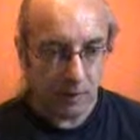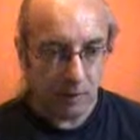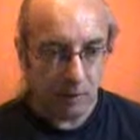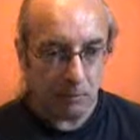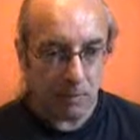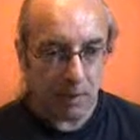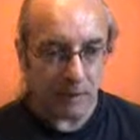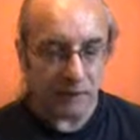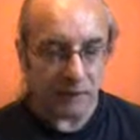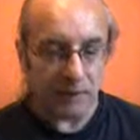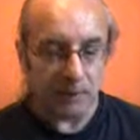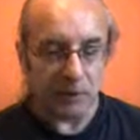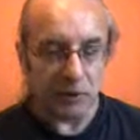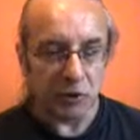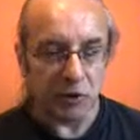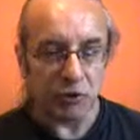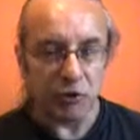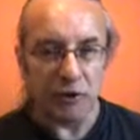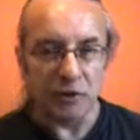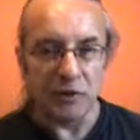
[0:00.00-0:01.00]
It might seem
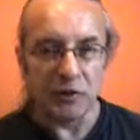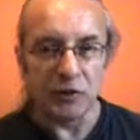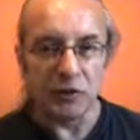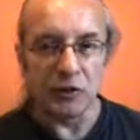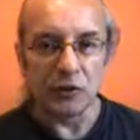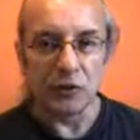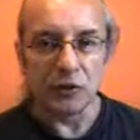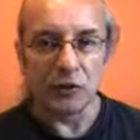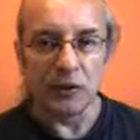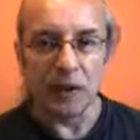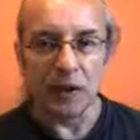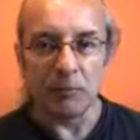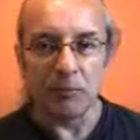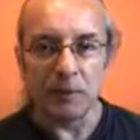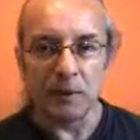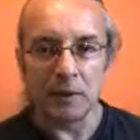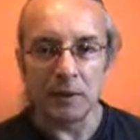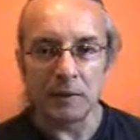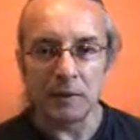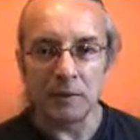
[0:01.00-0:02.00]
strange to do that,
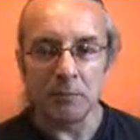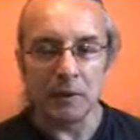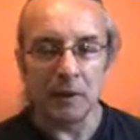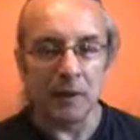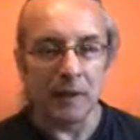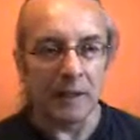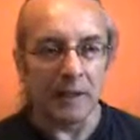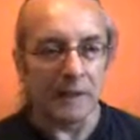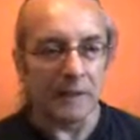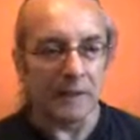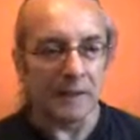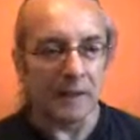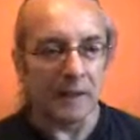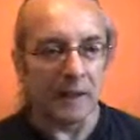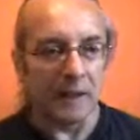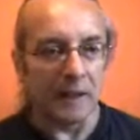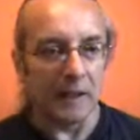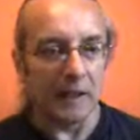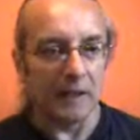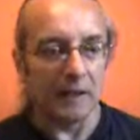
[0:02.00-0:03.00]
but it's a bit like
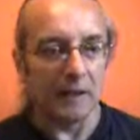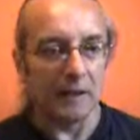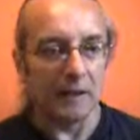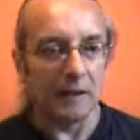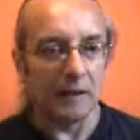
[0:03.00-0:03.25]
saying,